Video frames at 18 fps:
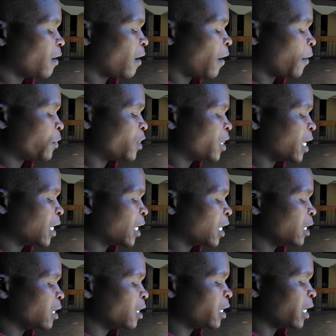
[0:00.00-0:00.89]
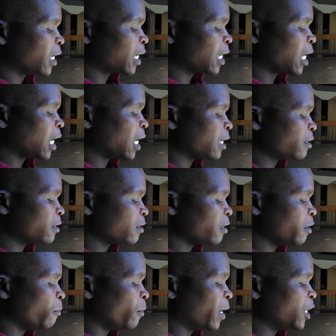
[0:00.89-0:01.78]
I think the
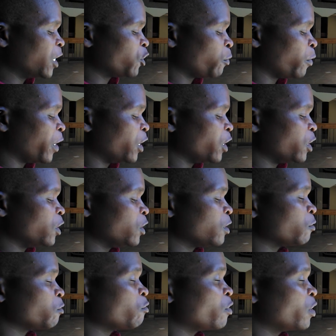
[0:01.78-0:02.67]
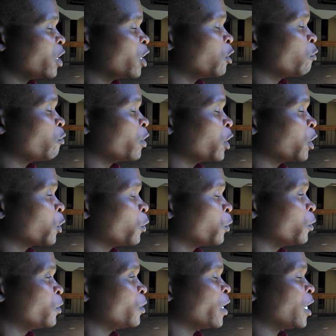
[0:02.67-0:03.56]
class management is really, really
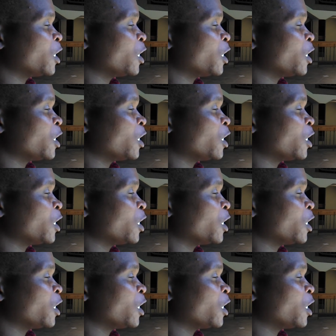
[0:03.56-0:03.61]
good,